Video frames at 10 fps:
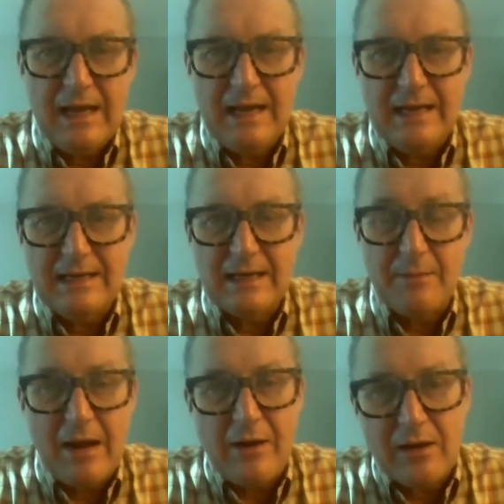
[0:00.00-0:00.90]
In
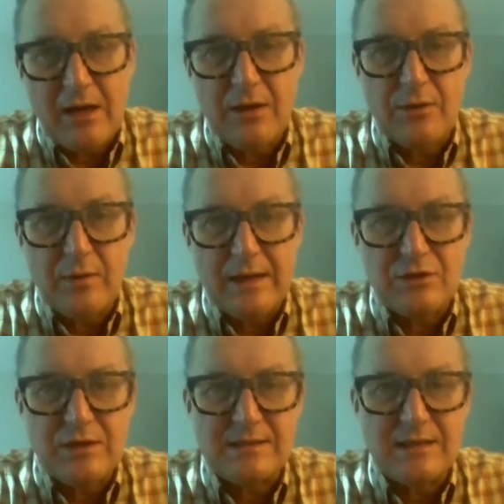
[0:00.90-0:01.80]
America, the
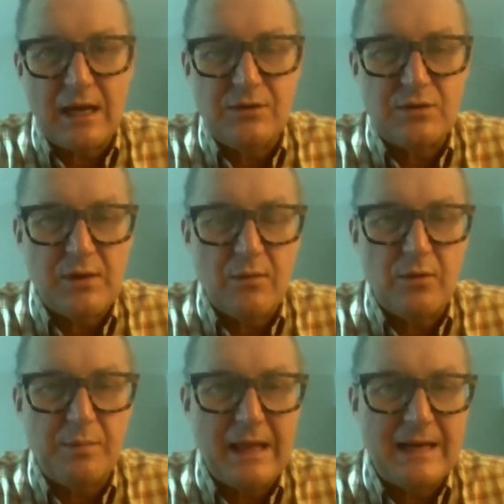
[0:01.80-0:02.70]
richest country on
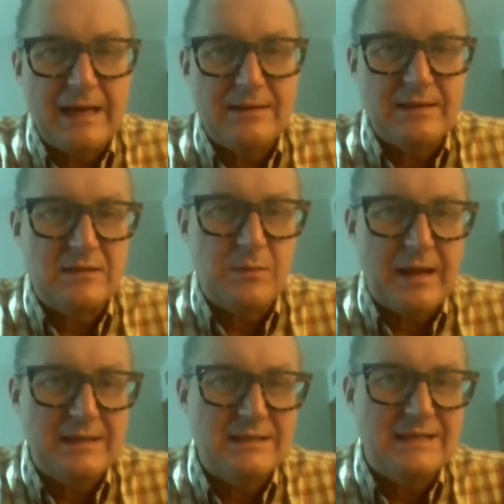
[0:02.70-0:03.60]
the planet that
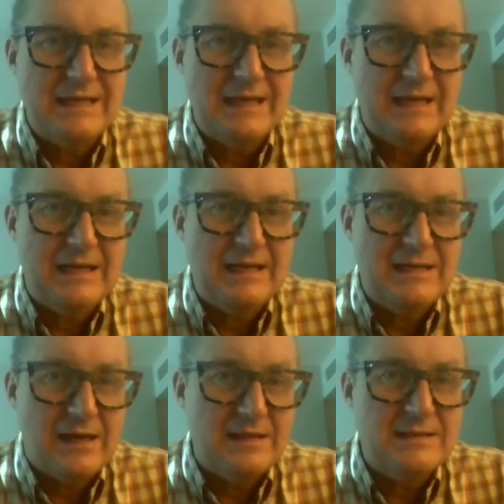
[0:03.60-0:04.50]
spends nearly
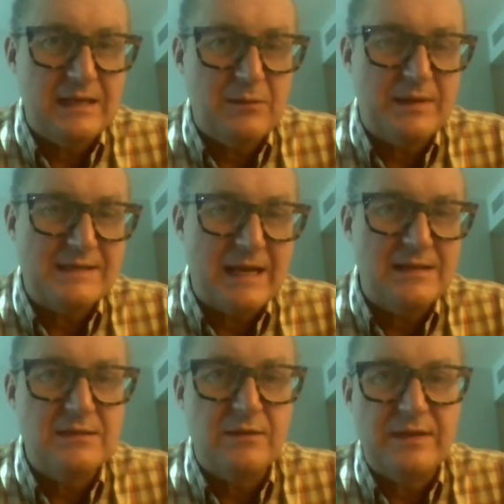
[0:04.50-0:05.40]

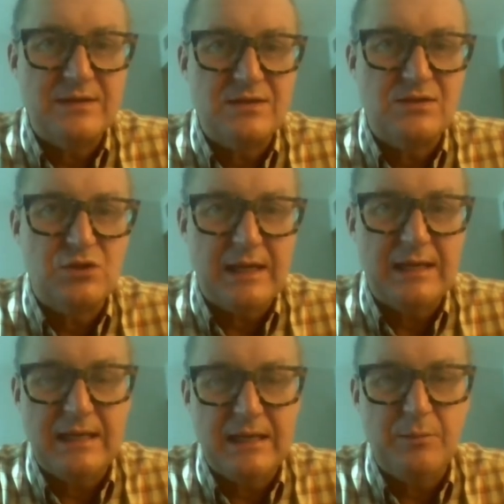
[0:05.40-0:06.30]
19% of its
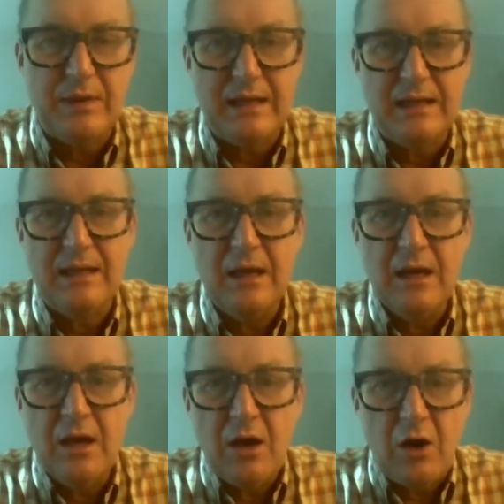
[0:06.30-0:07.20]
GDP
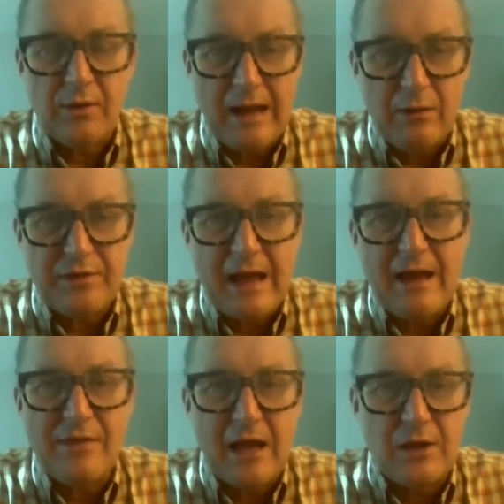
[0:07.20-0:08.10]
on
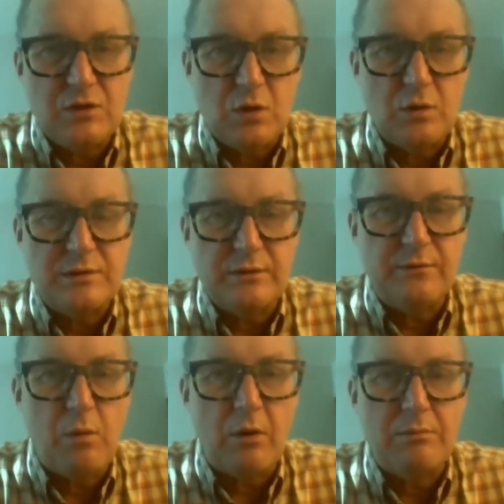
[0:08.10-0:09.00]
healthcare, they are short of
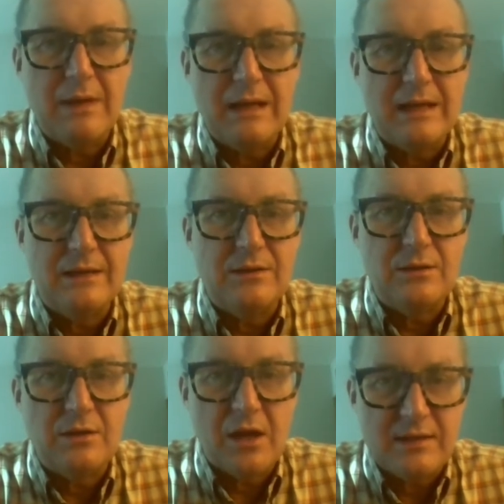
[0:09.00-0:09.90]
1 million
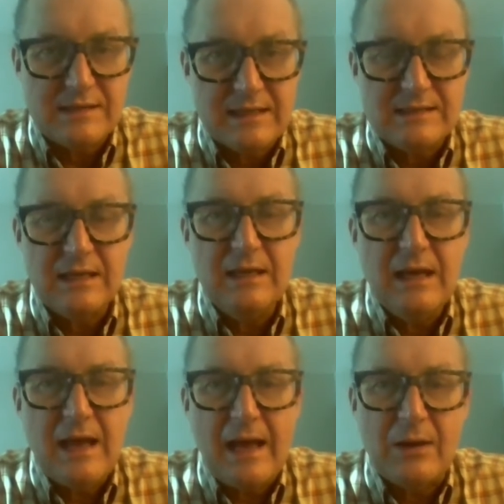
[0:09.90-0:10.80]
nurses
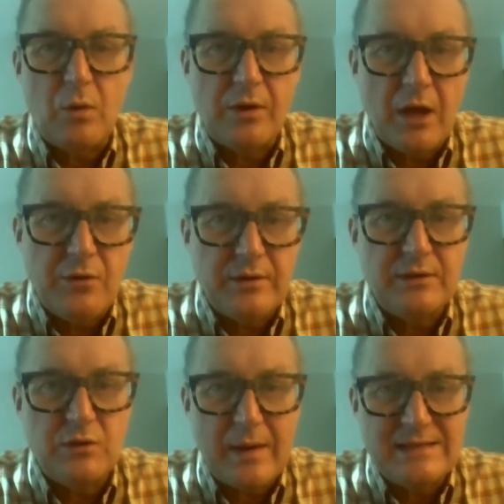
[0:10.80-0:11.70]
and
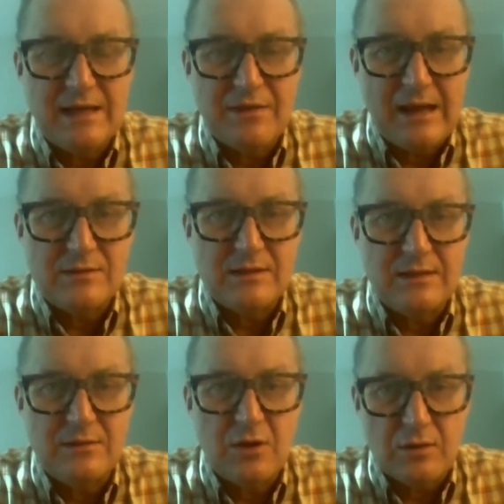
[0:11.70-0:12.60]

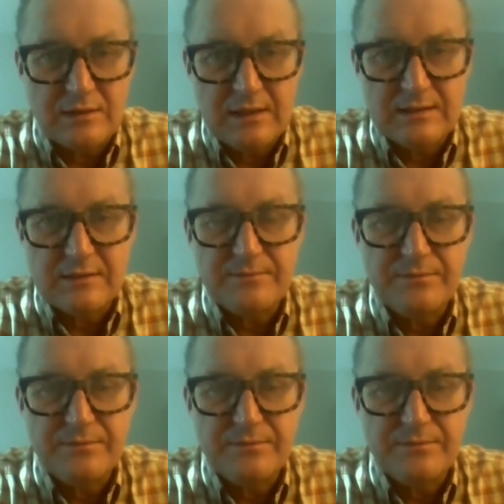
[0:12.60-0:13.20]
120,000 doctors.